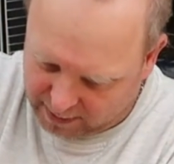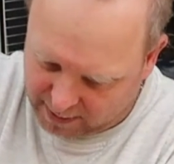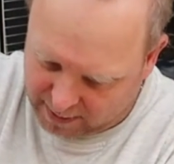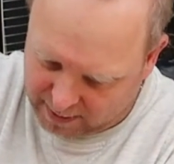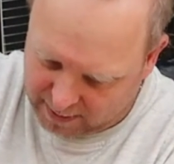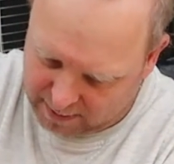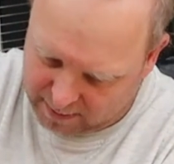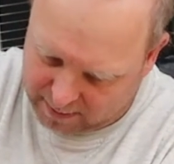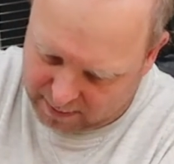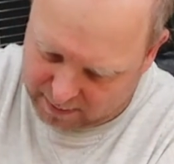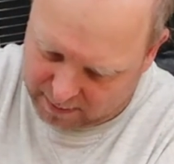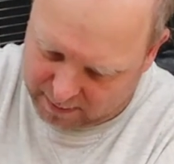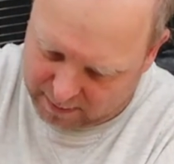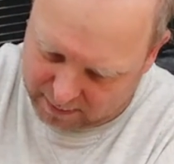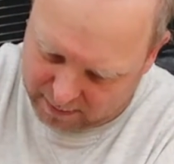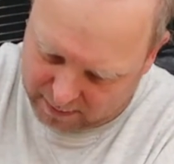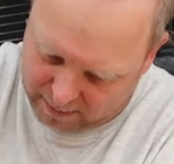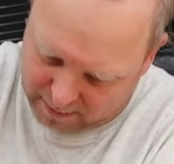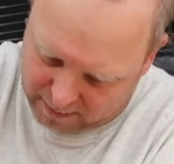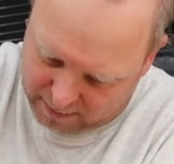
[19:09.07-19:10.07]
that.
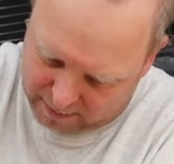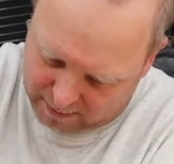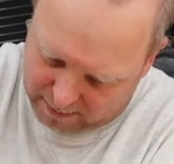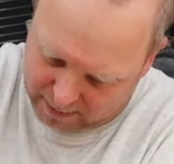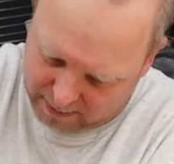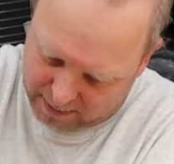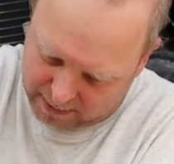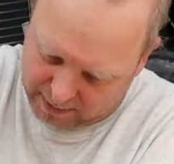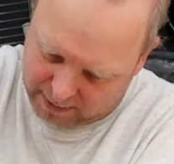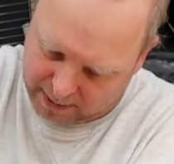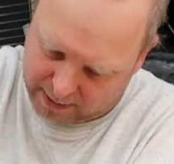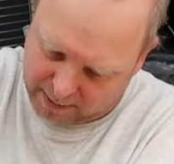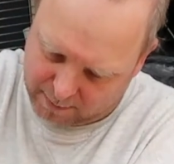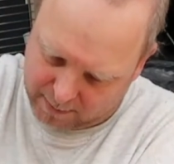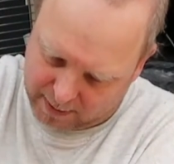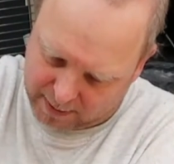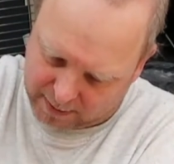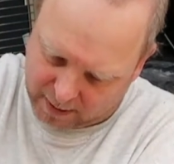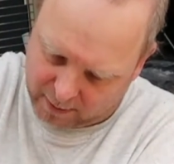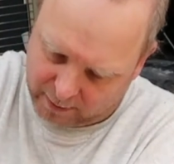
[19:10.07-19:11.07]

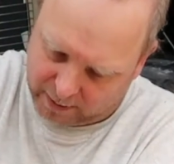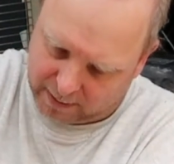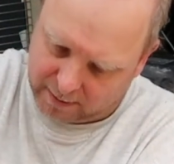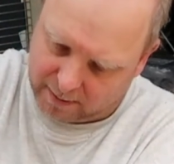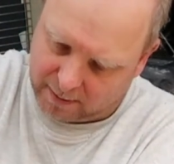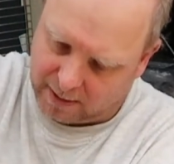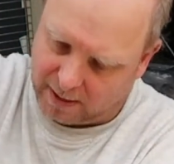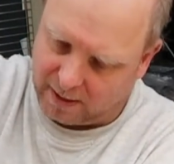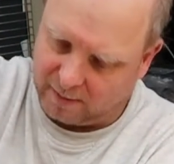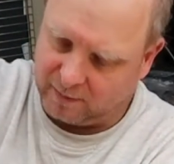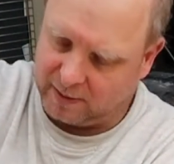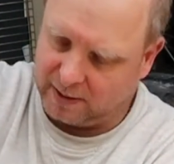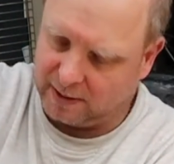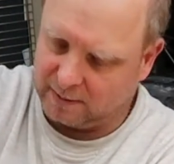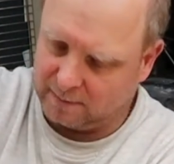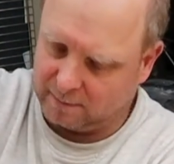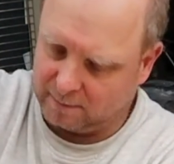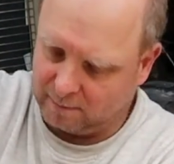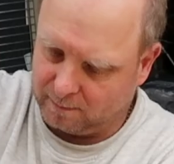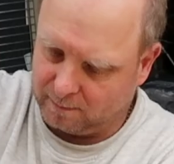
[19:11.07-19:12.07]
Yep, that's going in. Lovely.